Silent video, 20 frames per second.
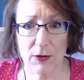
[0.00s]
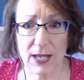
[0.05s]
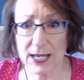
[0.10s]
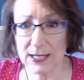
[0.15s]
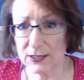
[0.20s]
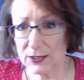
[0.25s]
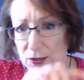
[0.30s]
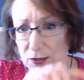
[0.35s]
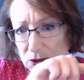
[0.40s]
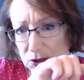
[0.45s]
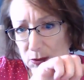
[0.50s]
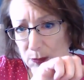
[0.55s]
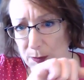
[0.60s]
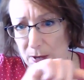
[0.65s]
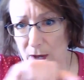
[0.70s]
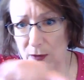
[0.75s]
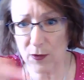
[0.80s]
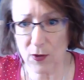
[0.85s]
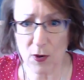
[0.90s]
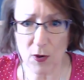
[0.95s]
okay, so
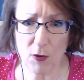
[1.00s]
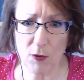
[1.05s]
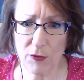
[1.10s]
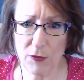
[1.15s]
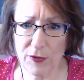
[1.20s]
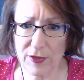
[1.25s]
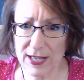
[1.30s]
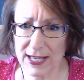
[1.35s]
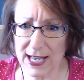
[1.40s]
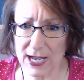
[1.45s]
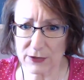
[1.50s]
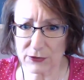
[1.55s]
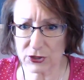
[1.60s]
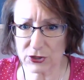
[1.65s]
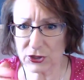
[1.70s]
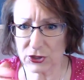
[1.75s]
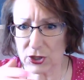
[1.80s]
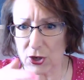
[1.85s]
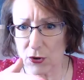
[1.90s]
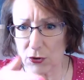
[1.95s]
spell the whole thing out.
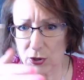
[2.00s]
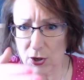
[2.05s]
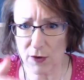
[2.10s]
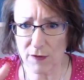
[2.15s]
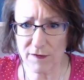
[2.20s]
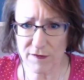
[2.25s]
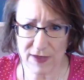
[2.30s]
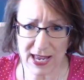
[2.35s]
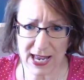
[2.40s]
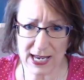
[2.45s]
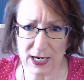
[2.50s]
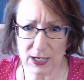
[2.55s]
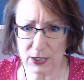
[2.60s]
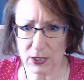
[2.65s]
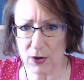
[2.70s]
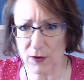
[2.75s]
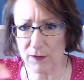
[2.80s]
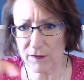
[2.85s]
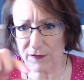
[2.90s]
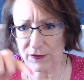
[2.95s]
Just don't go VANA.
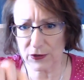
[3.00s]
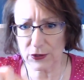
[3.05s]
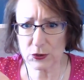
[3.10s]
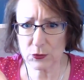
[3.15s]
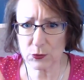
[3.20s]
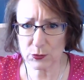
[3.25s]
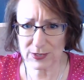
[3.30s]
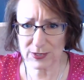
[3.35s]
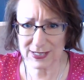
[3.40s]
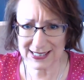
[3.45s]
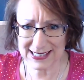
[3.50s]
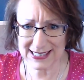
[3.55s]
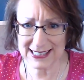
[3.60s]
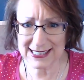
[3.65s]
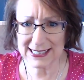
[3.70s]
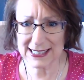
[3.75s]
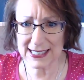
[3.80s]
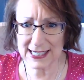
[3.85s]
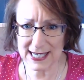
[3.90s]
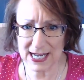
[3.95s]
Go Virtual
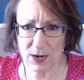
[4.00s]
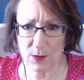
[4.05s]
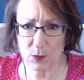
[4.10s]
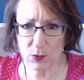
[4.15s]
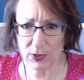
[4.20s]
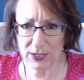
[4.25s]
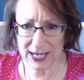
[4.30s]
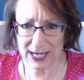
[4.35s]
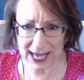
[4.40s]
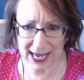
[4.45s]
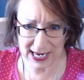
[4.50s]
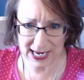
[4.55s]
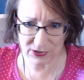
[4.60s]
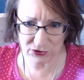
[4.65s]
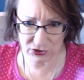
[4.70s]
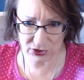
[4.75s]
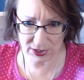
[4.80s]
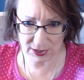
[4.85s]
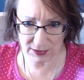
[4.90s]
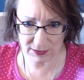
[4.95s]
Assistant Network
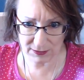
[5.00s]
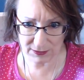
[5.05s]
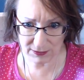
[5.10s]
Asia.